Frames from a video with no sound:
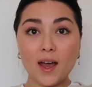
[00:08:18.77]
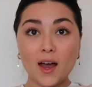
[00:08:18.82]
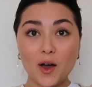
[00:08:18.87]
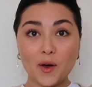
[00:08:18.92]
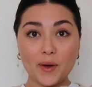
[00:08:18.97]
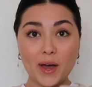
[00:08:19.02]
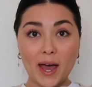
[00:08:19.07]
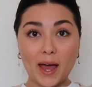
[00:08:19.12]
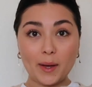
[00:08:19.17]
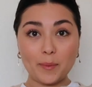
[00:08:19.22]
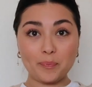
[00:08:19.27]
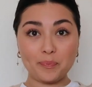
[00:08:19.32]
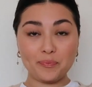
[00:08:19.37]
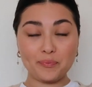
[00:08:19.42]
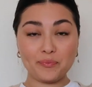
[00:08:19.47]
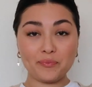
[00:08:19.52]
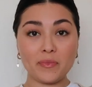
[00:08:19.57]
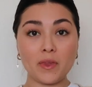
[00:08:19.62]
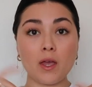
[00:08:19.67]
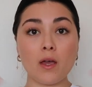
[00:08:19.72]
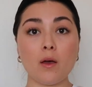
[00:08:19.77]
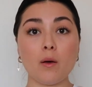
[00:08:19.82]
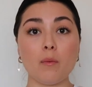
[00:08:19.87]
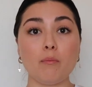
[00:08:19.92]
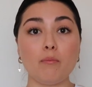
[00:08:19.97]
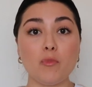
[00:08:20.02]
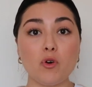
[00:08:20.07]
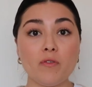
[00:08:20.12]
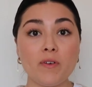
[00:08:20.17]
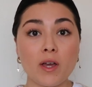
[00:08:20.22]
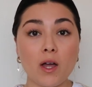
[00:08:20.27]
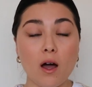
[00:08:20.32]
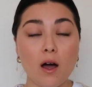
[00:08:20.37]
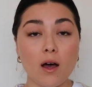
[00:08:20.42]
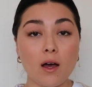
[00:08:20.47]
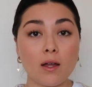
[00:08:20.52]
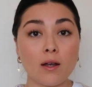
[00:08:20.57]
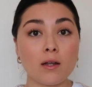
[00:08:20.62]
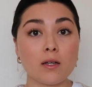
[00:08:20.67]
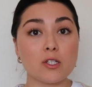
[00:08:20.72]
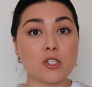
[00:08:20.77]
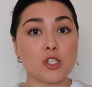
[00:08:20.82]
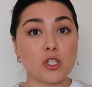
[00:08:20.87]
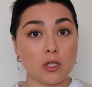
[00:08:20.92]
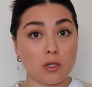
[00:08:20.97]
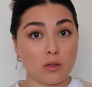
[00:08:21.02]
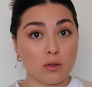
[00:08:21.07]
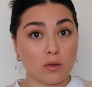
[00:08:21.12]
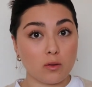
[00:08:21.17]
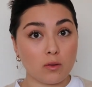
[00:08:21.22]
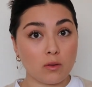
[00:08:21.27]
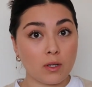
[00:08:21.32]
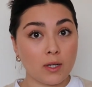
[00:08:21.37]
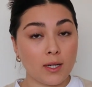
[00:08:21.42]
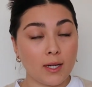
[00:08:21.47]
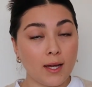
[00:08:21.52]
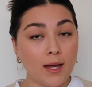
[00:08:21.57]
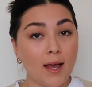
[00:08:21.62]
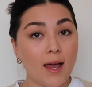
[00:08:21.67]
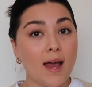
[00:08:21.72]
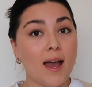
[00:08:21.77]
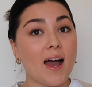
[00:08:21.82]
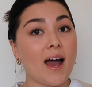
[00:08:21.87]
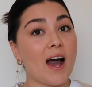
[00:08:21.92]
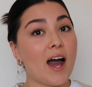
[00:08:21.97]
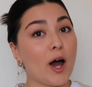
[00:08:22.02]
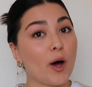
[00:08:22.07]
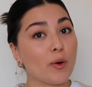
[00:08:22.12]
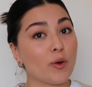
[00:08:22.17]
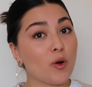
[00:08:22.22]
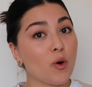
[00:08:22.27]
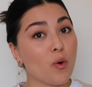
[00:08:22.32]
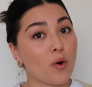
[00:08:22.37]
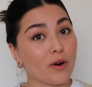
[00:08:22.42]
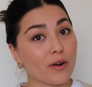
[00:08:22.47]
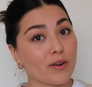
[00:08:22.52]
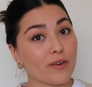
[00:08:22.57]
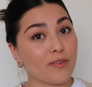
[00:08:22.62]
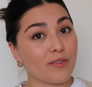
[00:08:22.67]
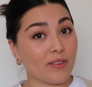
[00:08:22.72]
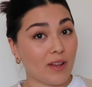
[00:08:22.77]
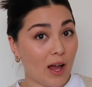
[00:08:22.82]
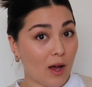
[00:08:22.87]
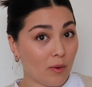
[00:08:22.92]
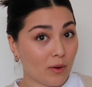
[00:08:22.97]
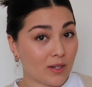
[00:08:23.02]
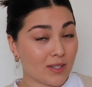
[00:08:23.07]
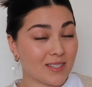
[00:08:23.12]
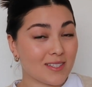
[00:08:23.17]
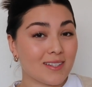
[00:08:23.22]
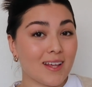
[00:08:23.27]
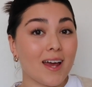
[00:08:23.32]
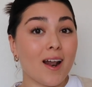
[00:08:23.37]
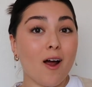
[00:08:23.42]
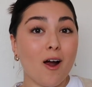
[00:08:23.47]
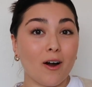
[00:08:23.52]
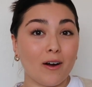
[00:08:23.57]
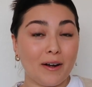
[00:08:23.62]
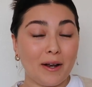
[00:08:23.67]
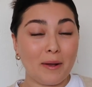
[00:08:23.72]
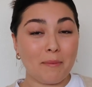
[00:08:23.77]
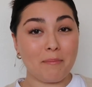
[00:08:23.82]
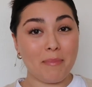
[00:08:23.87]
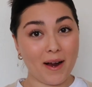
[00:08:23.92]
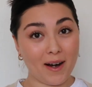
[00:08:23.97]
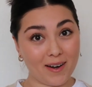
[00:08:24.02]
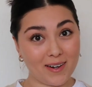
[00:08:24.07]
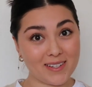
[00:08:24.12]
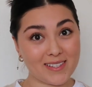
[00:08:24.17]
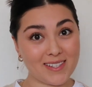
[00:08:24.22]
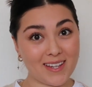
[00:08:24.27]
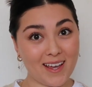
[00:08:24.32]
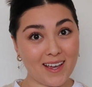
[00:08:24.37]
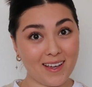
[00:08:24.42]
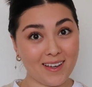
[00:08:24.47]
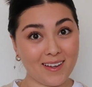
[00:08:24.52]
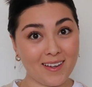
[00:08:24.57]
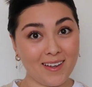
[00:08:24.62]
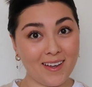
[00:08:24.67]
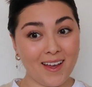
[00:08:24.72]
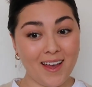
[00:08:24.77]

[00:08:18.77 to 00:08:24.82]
Okay, moving on to how to order flowers that aren't embarrassing.